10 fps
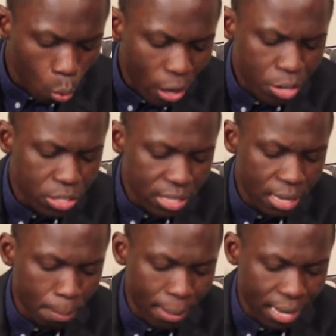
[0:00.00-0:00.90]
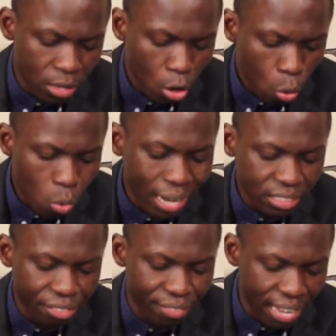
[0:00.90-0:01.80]
When you see a man who
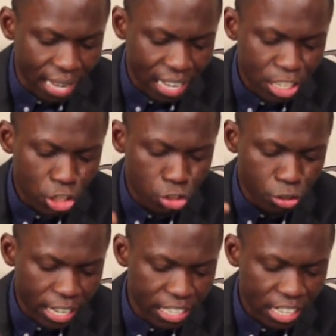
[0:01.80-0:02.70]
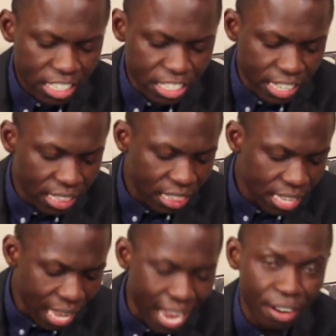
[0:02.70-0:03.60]
has the fire, tread
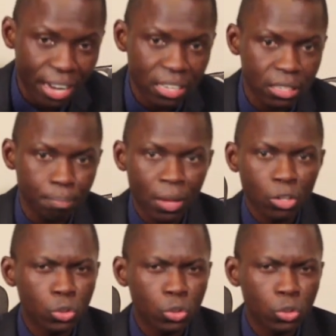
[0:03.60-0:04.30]
gently around him.